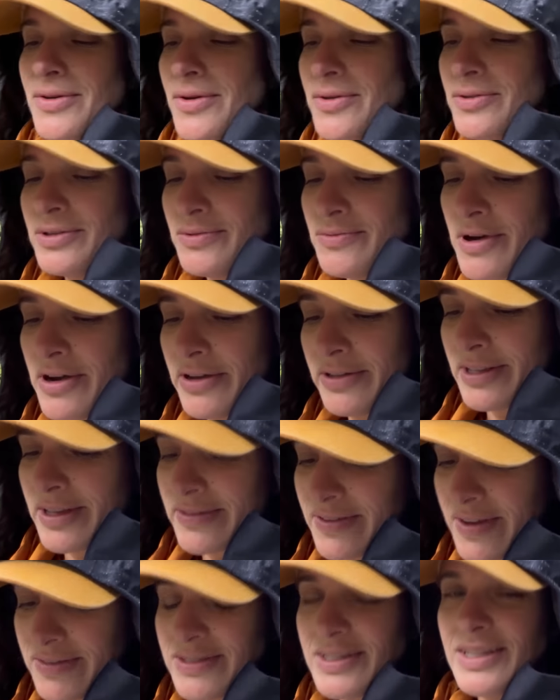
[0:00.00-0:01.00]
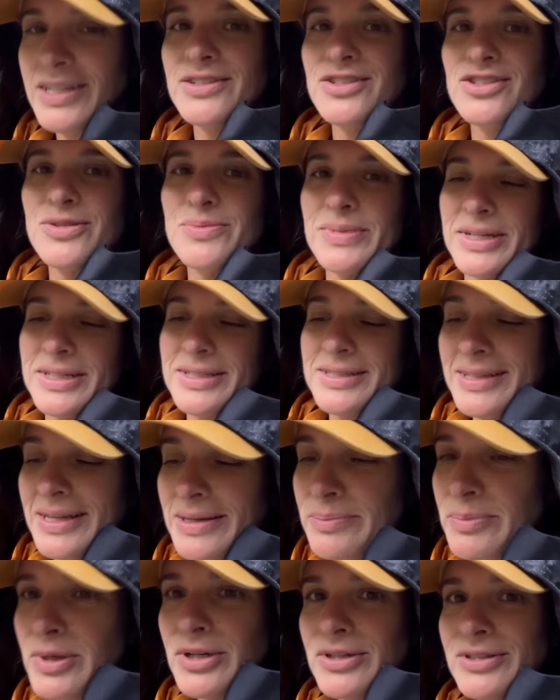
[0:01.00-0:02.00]
only wildlife I've seen is chipmunks
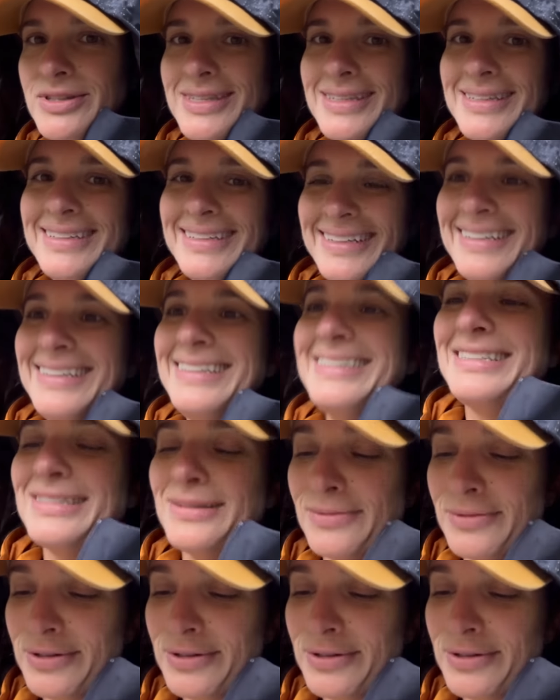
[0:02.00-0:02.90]
and birds. So we're